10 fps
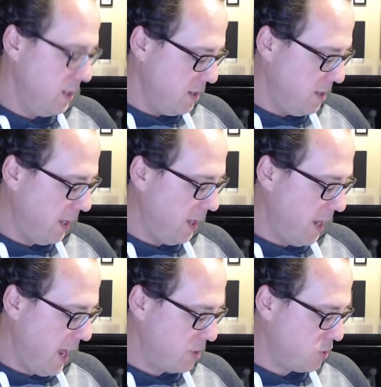
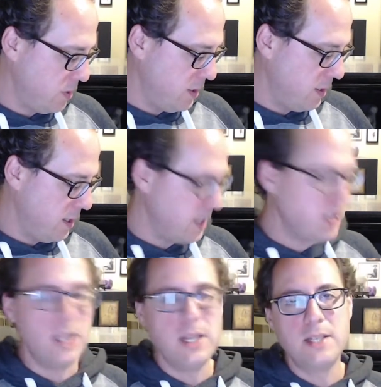
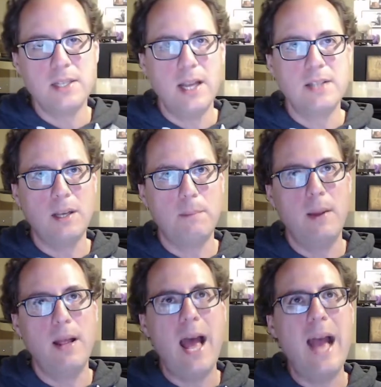essentially, it's like an
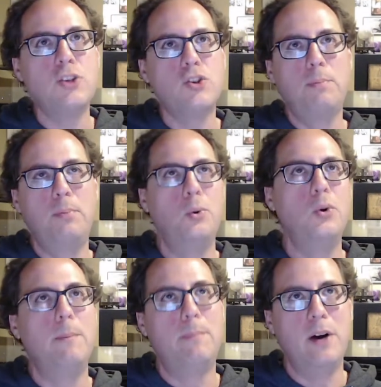extra pool
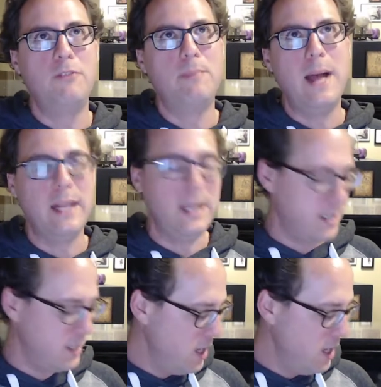above Bennies